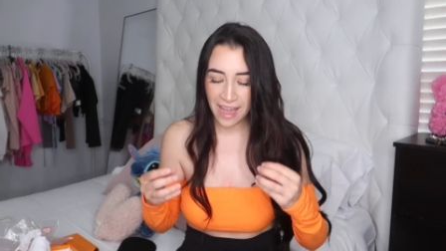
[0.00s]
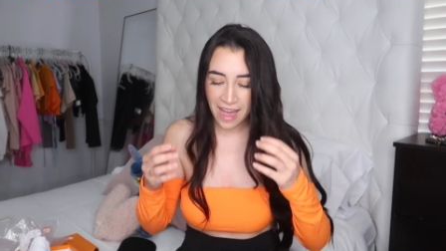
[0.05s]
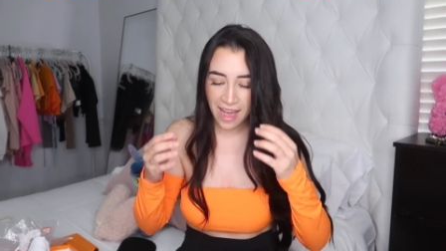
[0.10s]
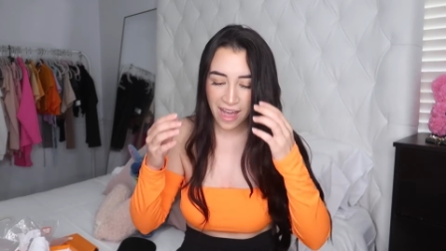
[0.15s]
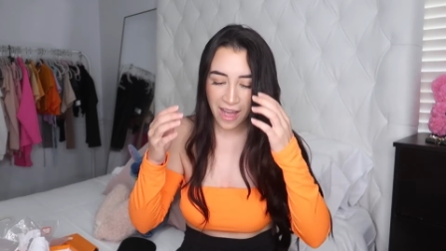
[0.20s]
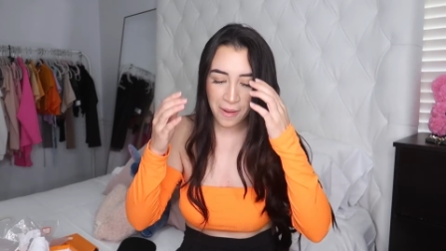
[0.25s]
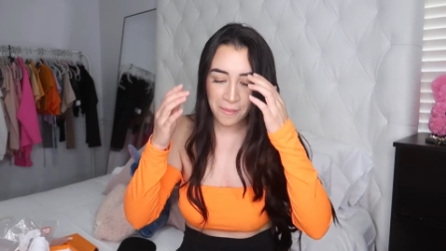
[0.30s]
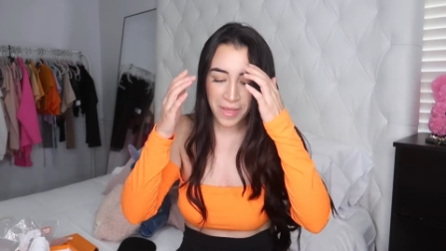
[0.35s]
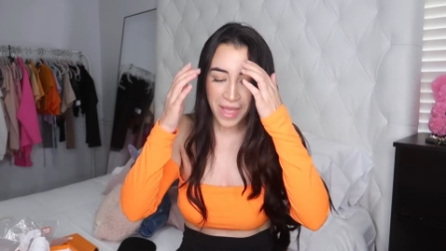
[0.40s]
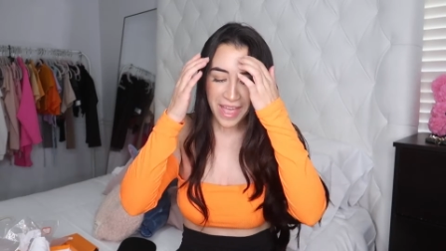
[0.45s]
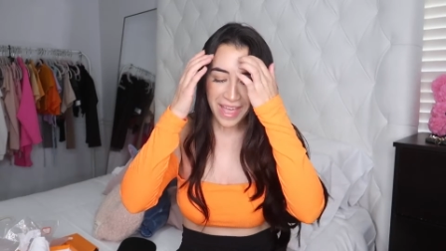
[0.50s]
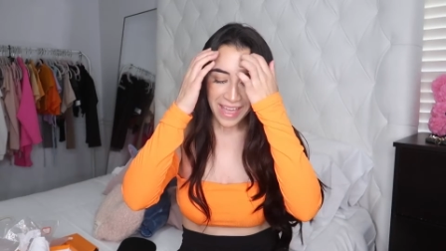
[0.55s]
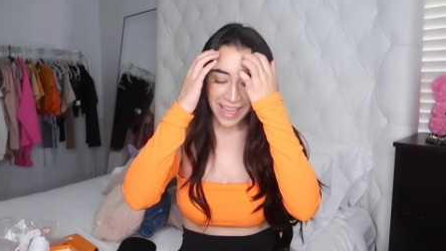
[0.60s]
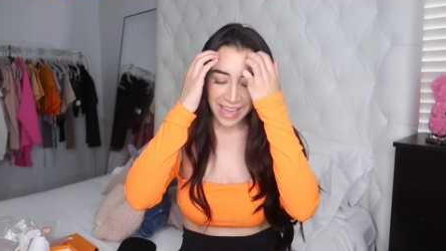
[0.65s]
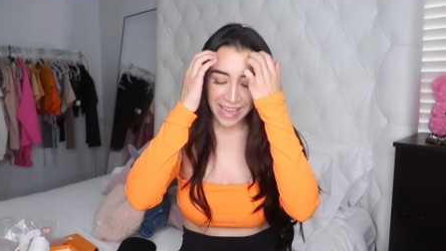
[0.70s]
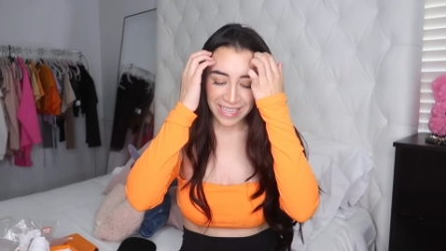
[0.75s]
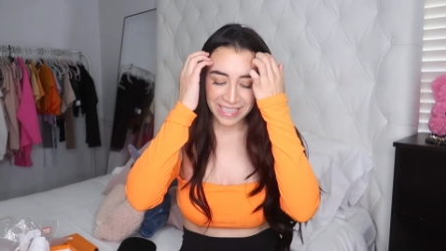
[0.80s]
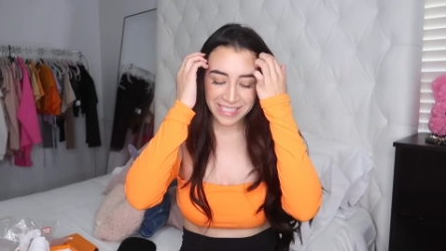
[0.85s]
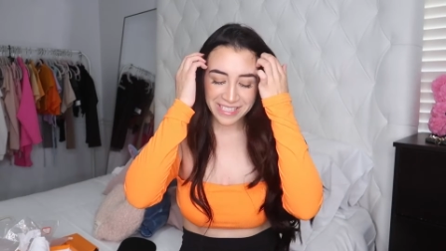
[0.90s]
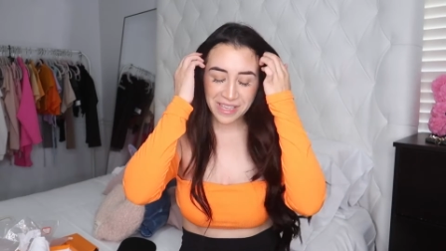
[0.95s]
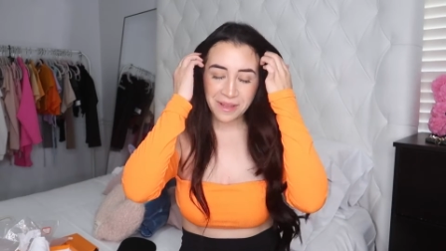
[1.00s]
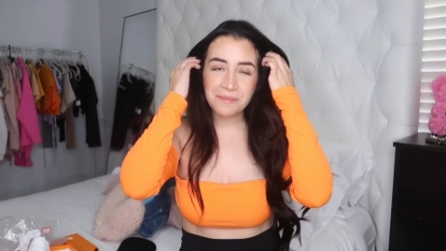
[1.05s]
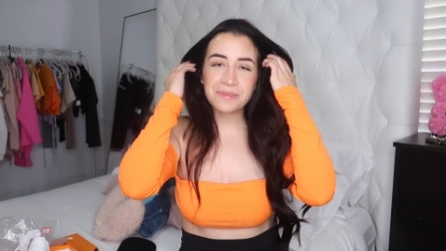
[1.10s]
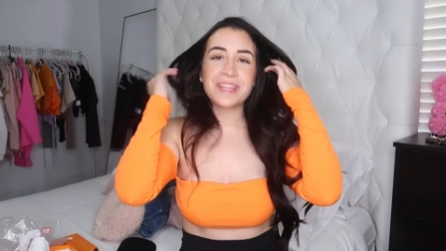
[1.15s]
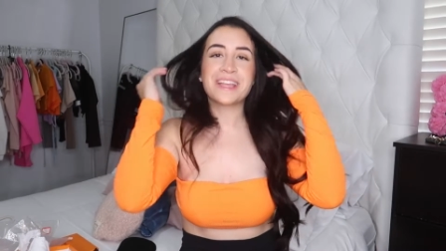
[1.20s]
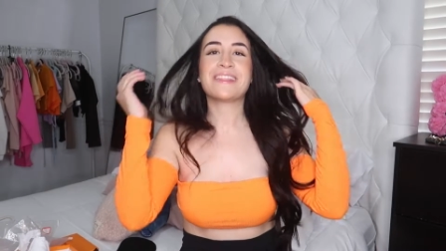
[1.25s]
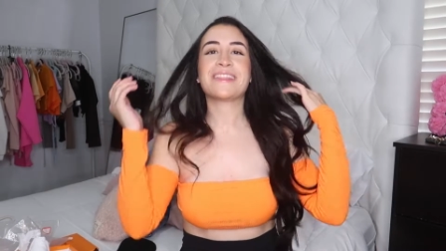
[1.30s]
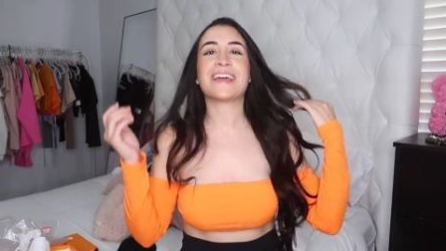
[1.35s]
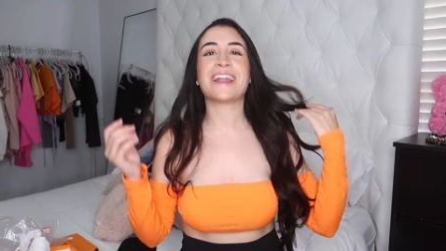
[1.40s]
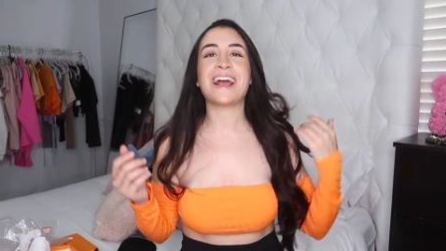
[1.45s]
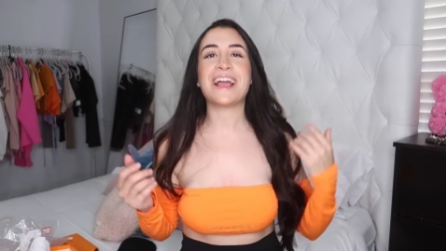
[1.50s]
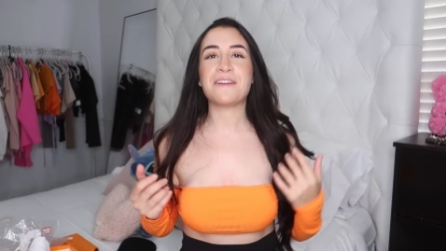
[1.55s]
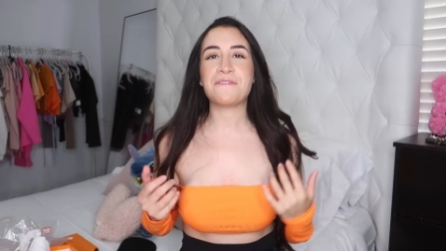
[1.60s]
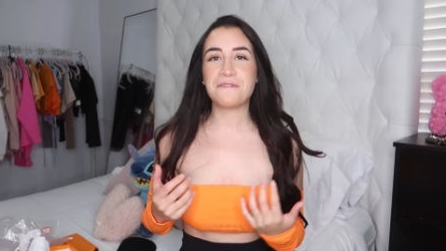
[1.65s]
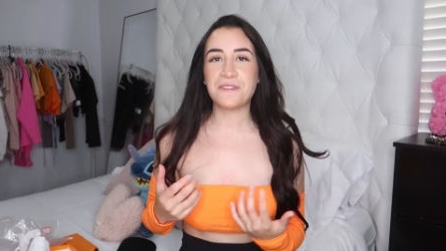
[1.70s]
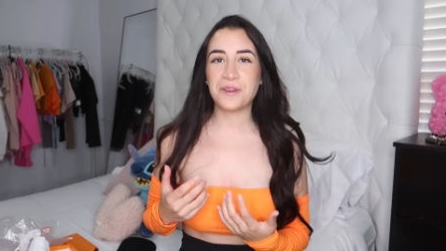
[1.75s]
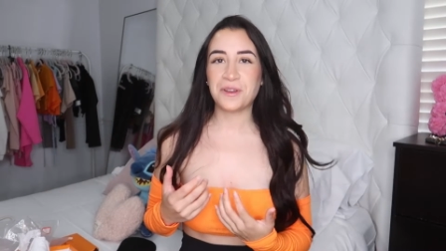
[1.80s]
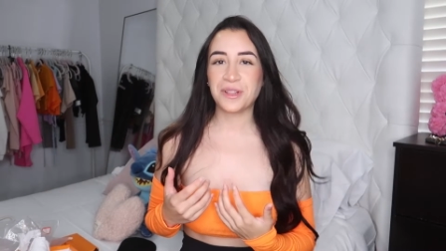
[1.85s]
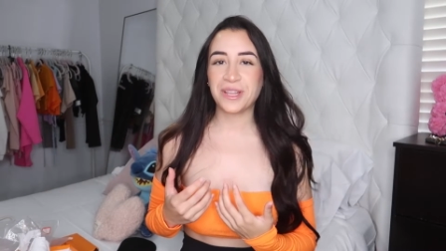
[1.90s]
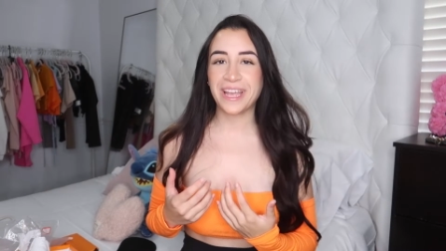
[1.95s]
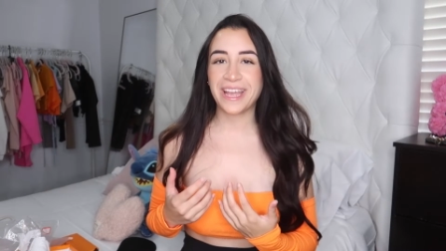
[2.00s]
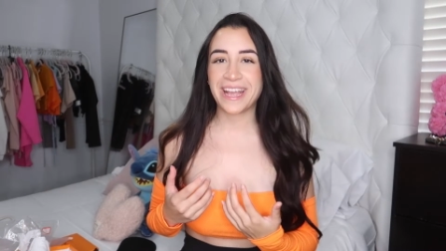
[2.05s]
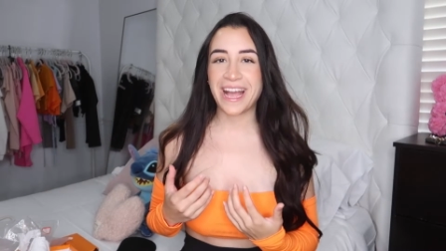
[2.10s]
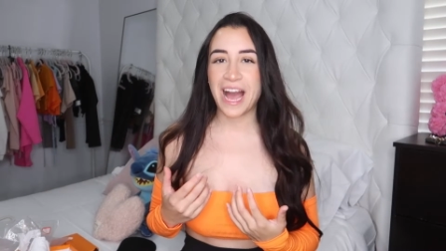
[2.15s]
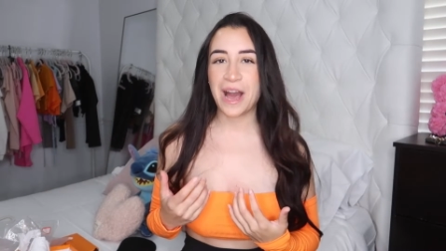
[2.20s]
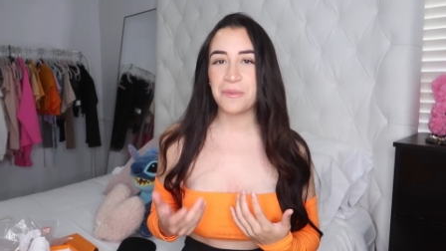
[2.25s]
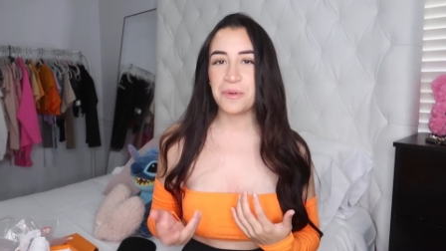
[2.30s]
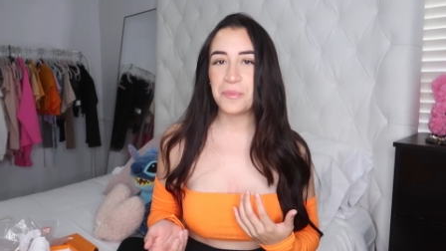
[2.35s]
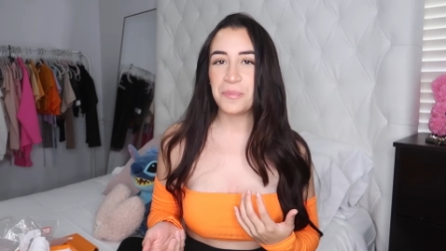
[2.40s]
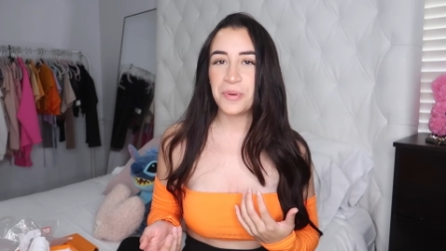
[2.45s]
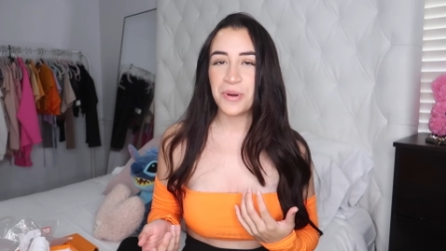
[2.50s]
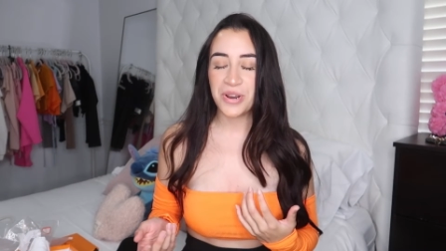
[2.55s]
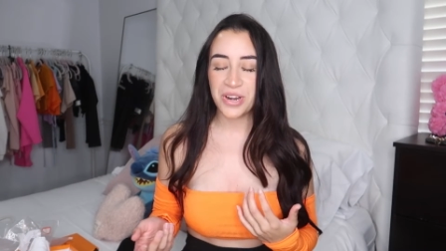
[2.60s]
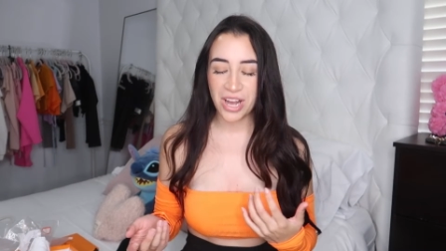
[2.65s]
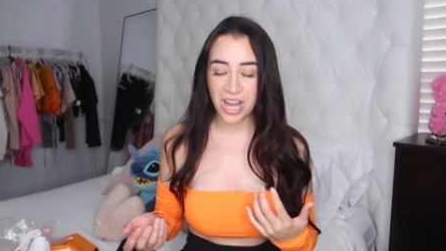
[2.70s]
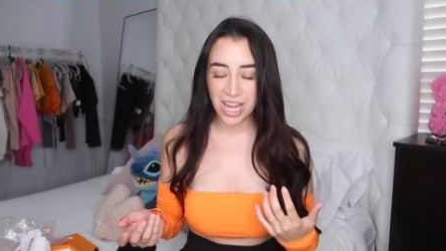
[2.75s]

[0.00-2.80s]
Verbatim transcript: Um, it's something that I feel like I will put